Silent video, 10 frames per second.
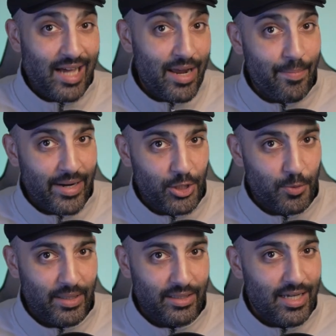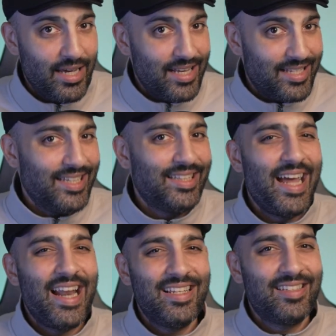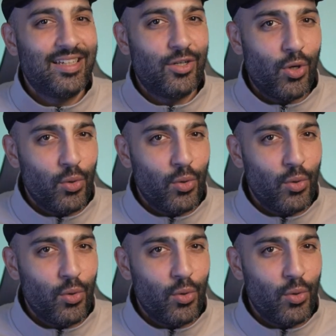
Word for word: Time management. Set realistic